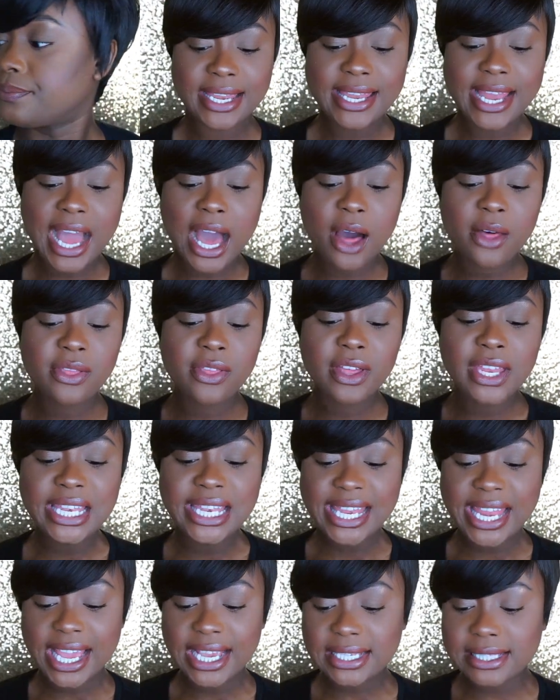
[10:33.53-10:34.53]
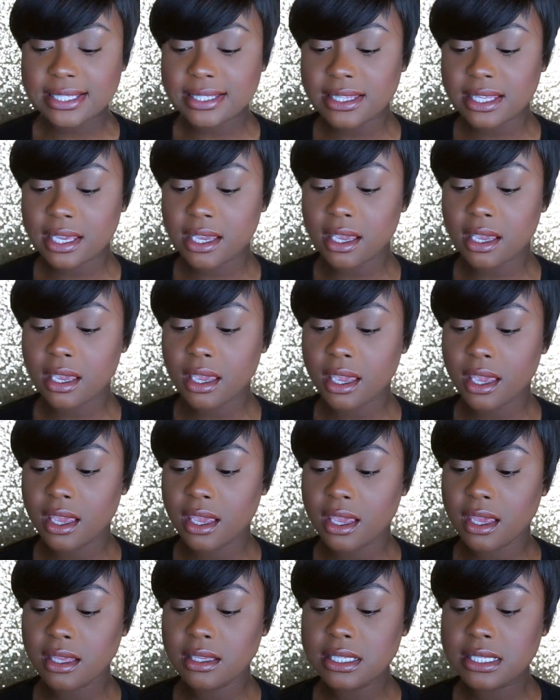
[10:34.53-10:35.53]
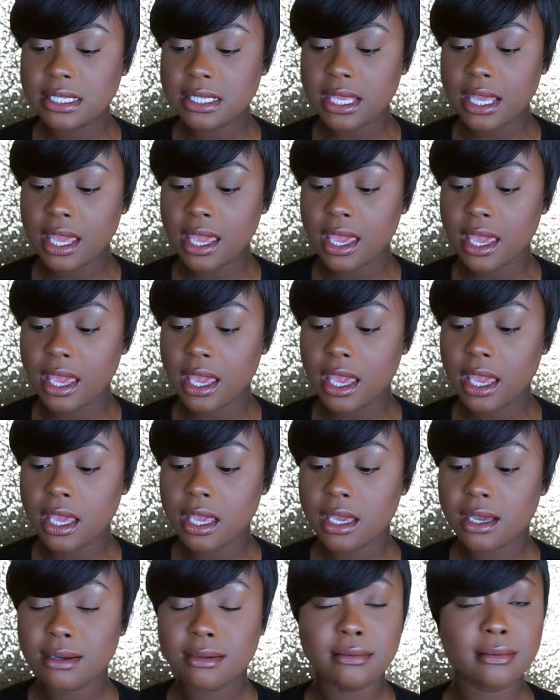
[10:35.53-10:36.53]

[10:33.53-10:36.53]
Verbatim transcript: now the next thing is a